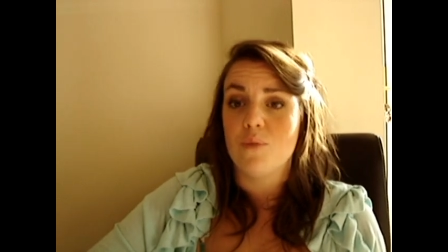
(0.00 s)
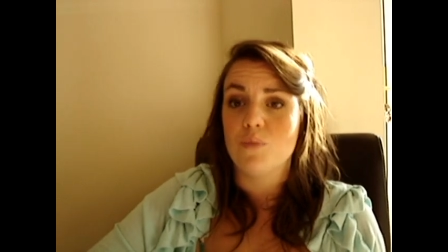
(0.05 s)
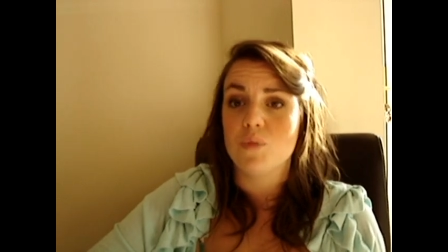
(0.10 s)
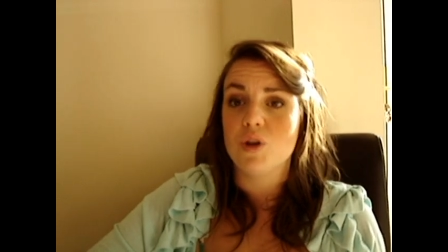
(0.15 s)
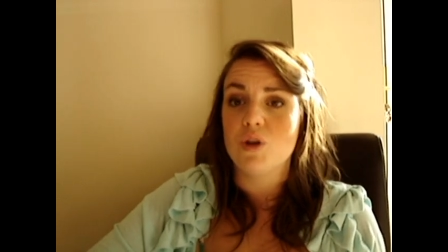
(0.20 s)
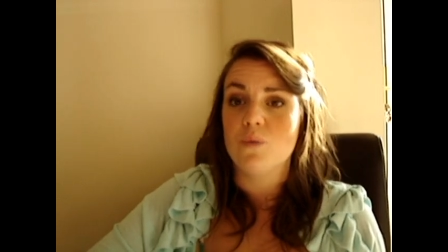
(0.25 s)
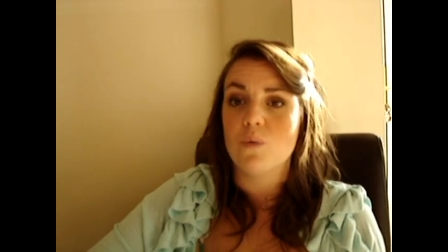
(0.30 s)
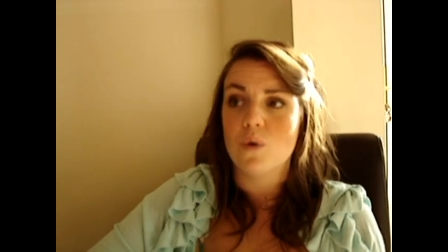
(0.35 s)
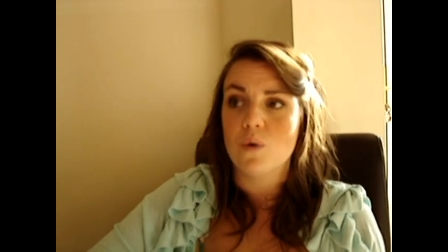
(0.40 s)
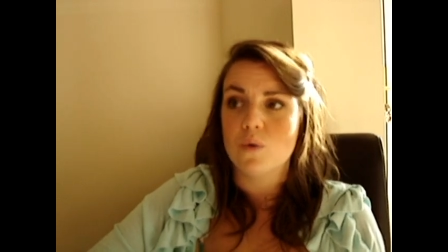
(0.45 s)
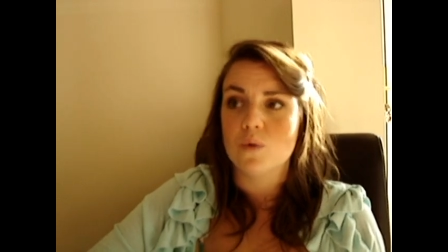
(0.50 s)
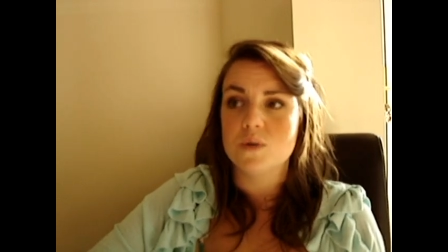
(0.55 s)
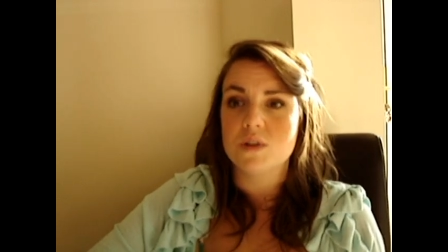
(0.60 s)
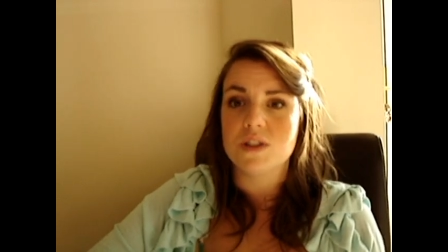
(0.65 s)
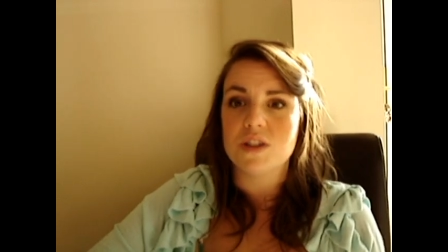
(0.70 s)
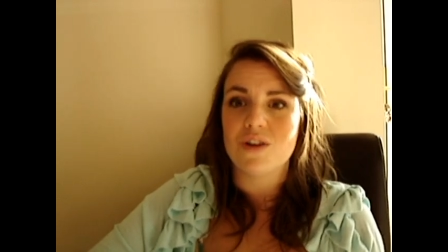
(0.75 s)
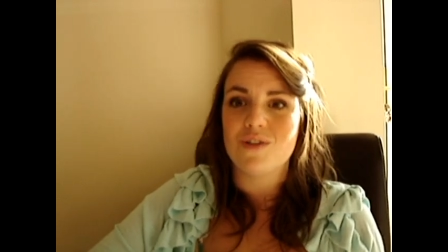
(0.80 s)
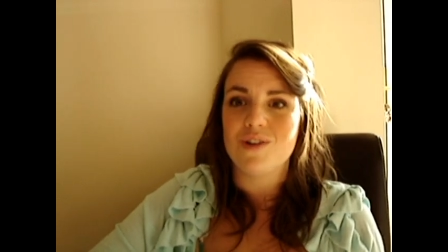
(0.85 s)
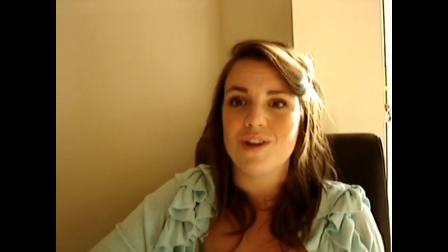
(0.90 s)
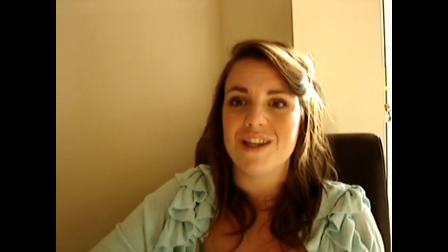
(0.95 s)
You
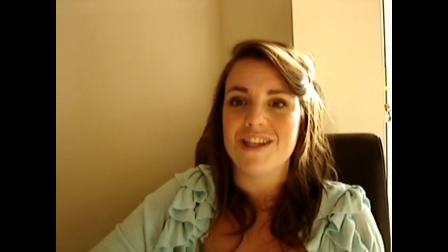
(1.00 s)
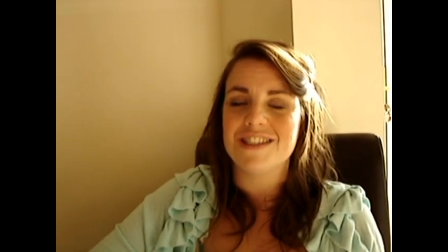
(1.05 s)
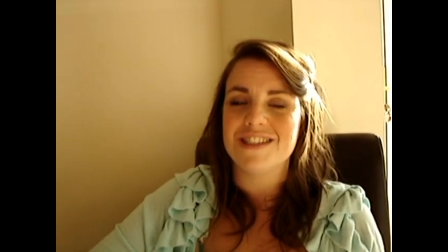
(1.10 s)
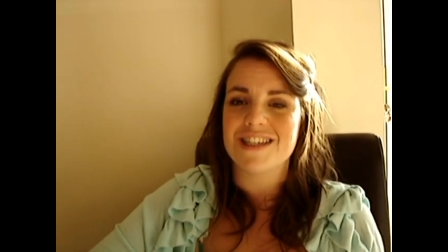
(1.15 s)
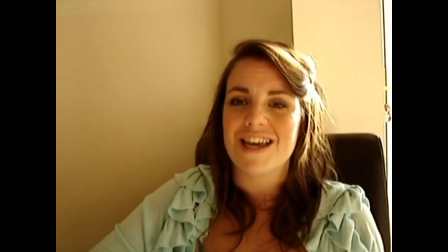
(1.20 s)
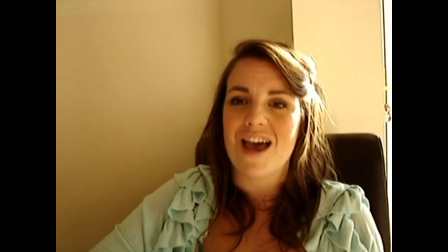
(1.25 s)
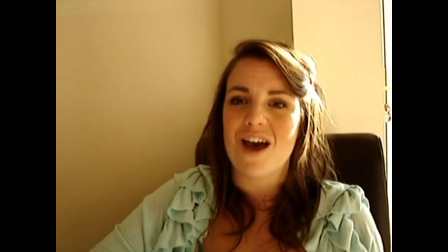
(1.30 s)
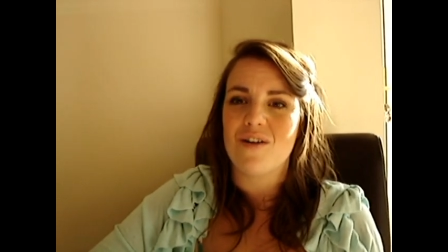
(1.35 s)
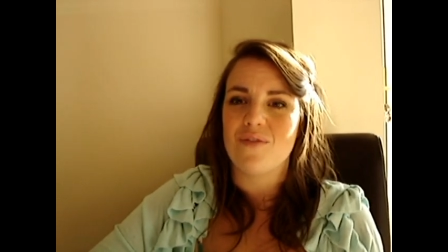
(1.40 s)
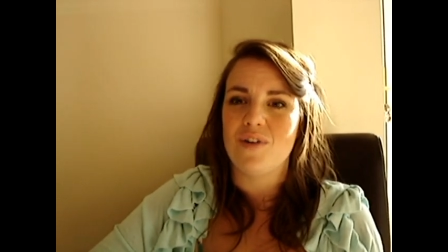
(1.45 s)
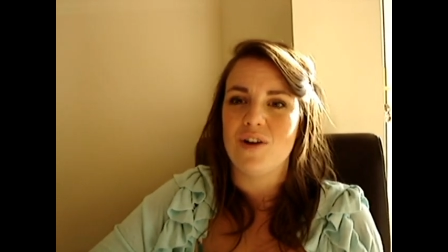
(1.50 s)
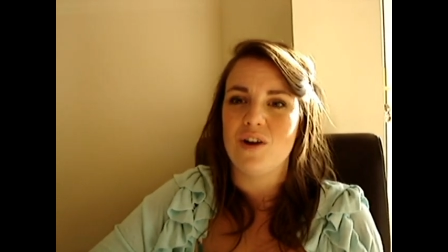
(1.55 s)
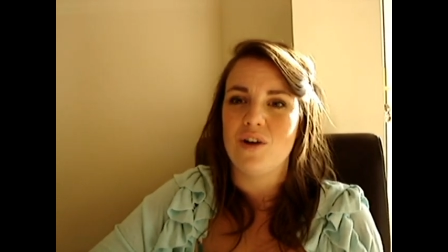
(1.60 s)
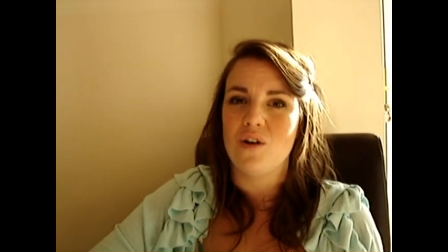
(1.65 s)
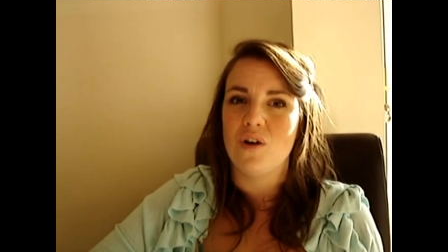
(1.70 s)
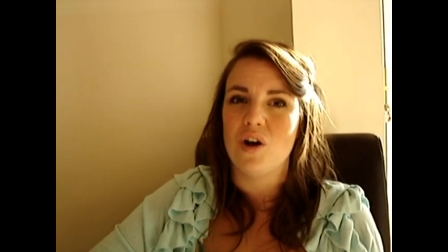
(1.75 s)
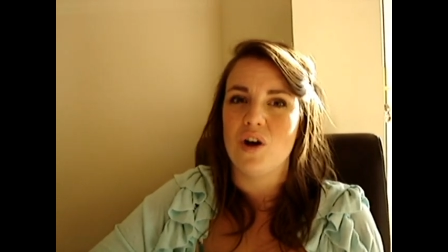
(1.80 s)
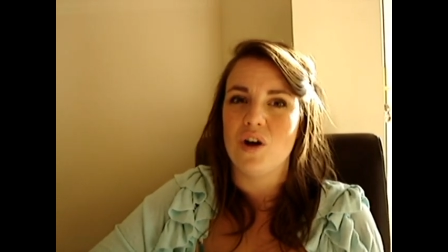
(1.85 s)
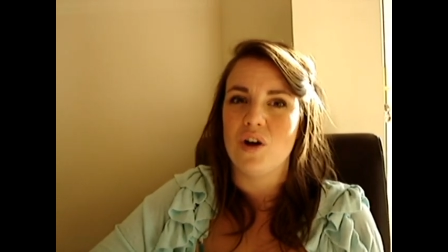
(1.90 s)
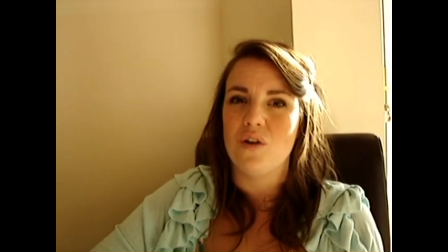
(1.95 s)
also need to have a
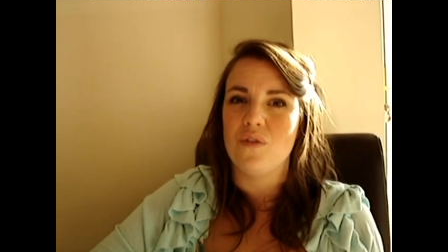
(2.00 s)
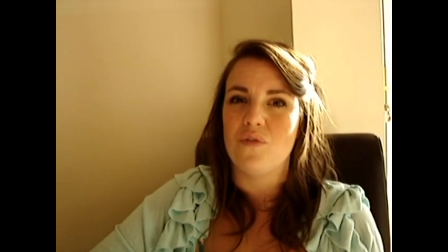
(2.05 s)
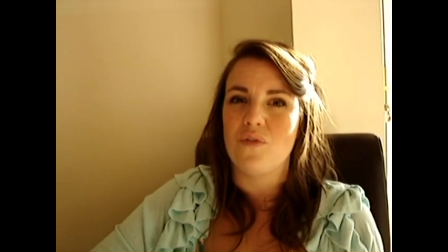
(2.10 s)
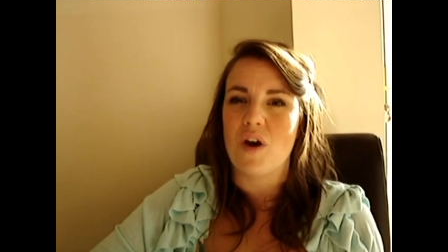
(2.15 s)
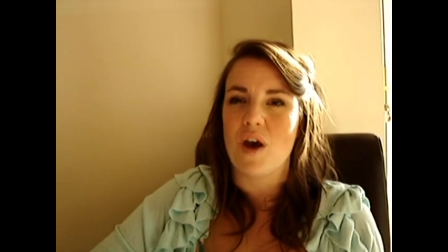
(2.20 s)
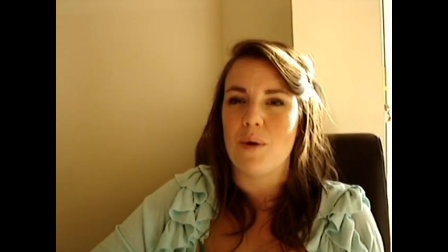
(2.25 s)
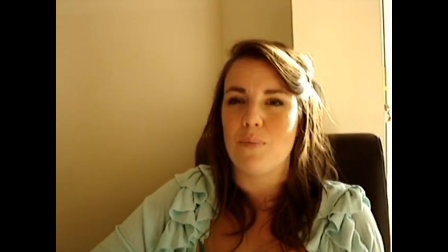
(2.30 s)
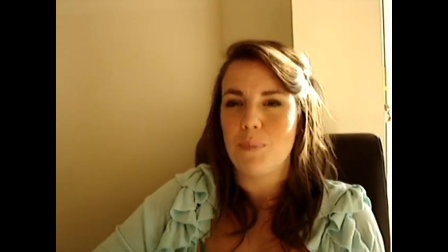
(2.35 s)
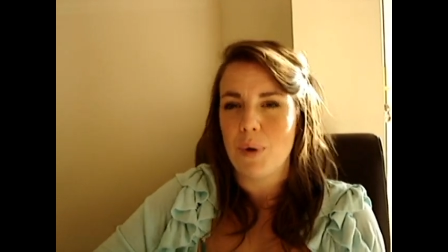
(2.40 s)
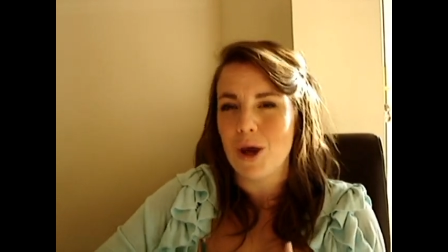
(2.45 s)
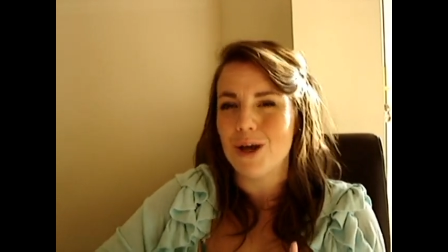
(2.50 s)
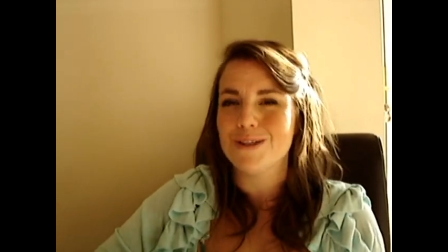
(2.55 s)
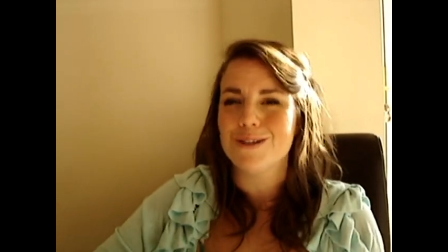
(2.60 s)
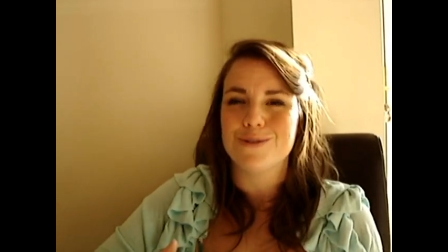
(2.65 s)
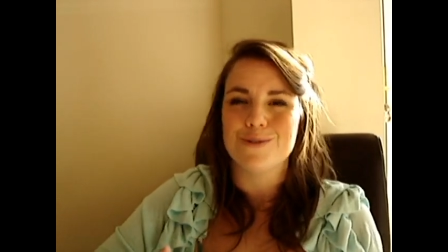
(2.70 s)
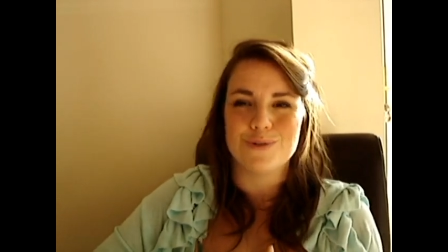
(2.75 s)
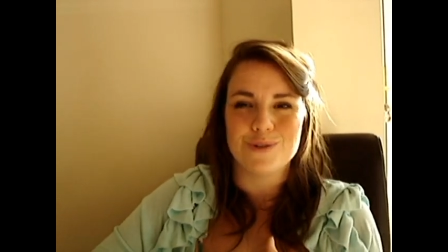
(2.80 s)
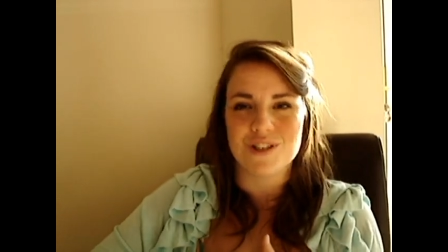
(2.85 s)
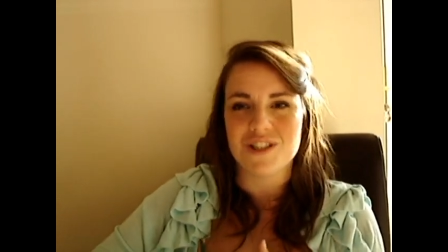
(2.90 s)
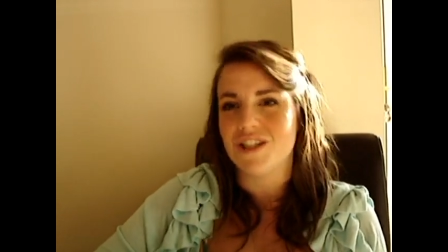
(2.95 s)
lot of
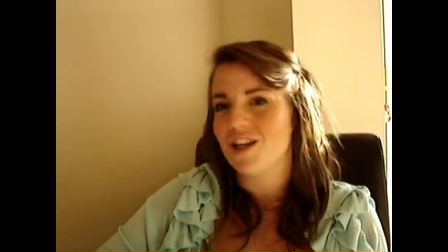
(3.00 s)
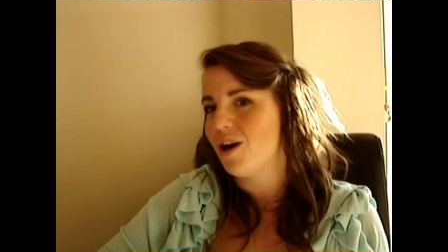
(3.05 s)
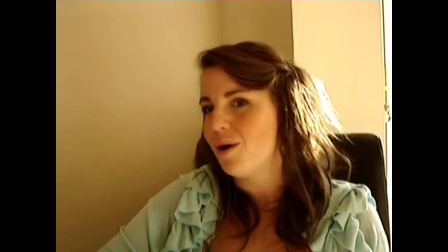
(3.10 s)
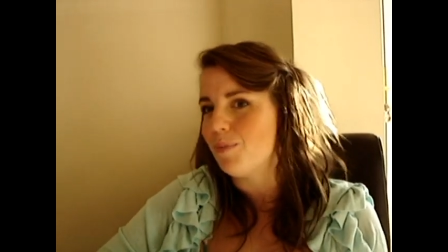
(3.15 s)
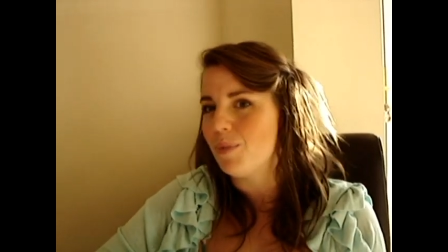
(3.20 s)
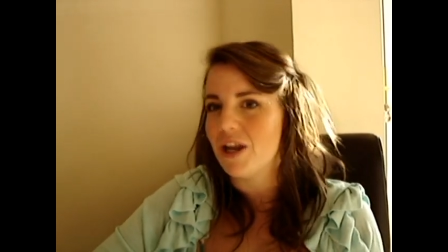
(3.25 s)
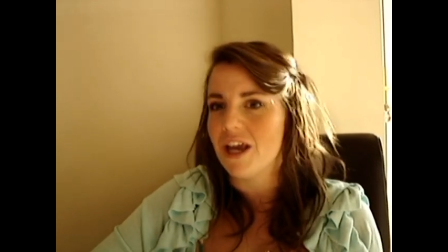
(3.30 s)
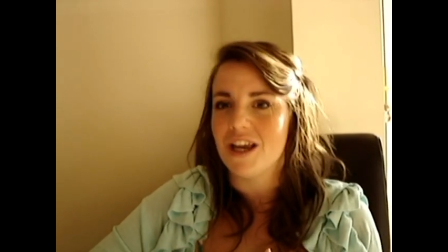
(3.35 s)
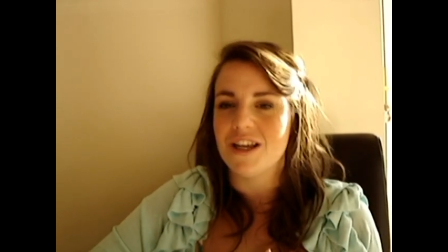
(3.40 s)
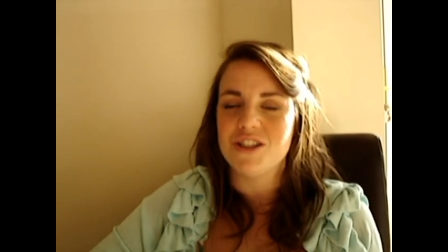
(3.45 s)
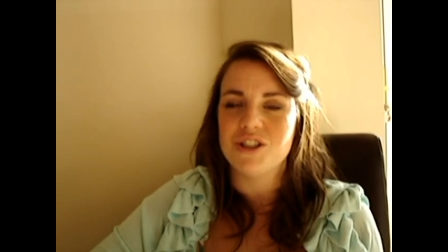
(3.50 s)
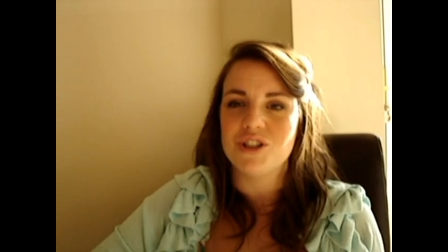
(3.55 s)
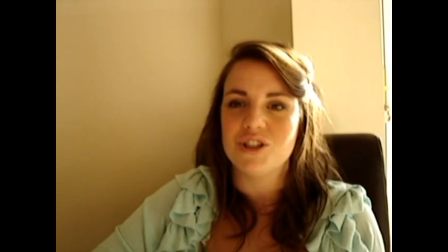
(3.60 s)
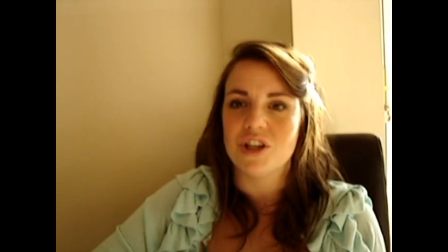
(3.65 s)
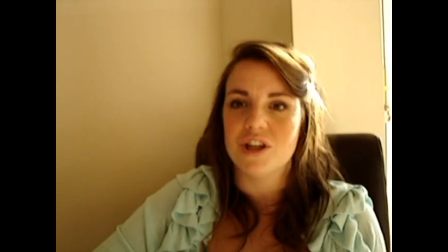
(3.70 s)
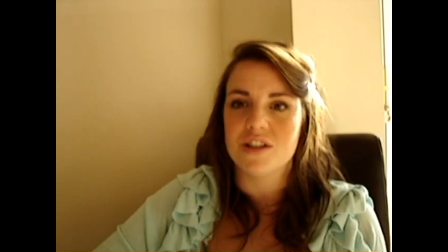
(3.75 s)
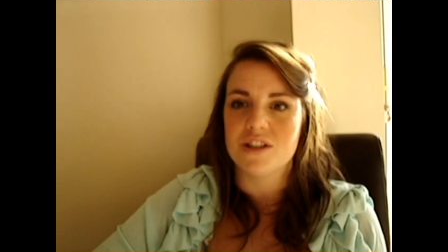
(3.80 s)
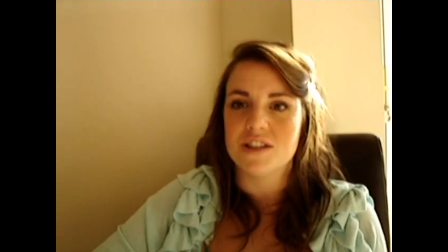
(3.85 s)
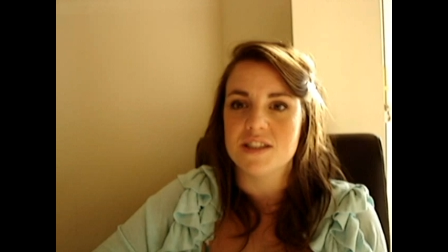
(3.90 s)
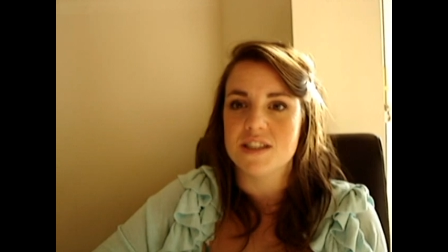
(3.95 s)
personal determination,